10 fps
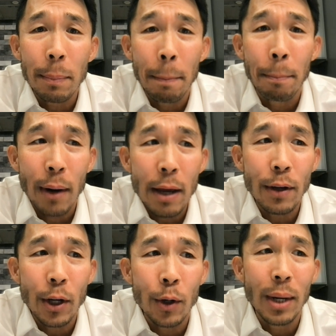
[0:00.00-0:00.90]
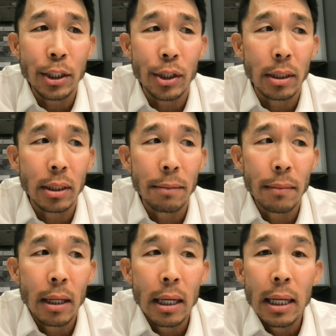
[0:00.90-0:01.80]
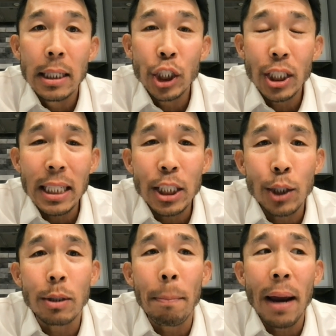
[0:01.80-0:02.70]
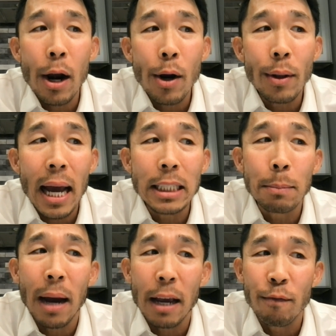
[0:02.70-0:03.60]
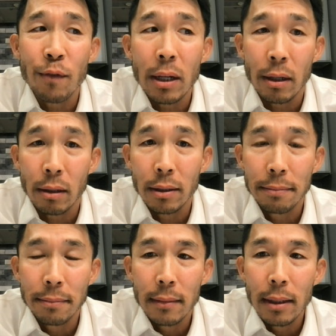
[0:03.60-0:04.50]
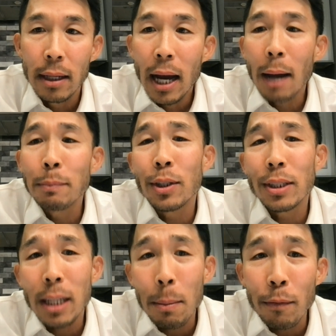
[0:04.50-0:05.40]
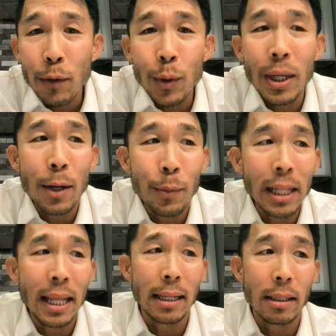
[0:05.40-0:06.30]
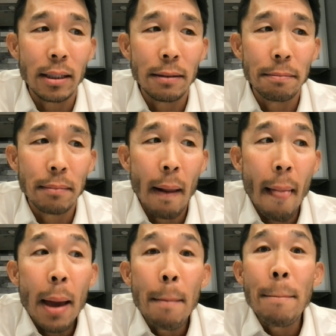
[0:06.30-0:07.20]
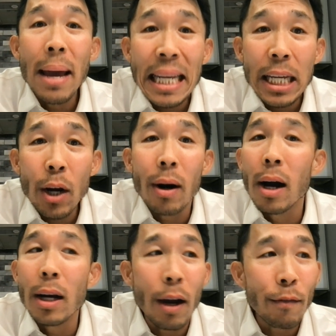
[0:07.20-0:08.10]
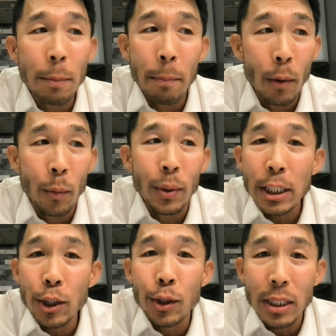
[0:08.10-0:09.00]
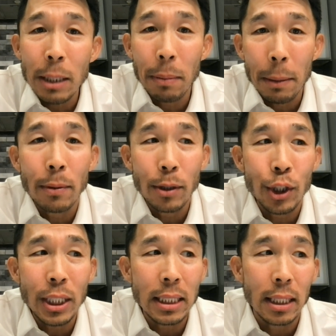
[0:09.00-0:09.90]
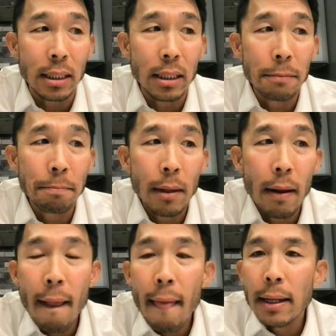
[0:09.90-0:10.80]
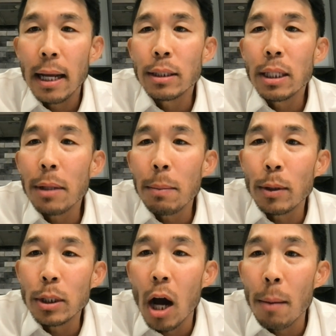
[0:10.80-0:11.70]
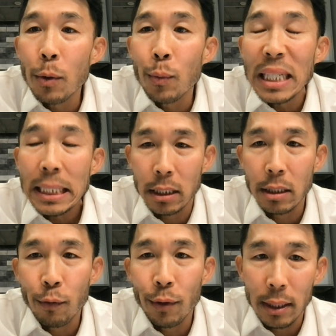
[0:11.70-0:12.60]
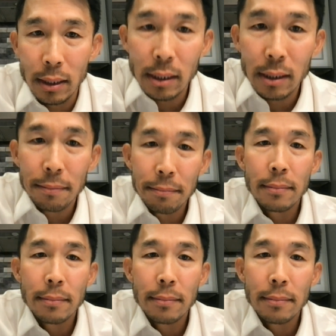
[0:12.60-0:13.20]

her to be brave and courageous. She said she was paralyzed by fear. I'm sure some of you can relate. Many are uncomfortable with introducing people to Jesus. Now, some of the most common reasons for this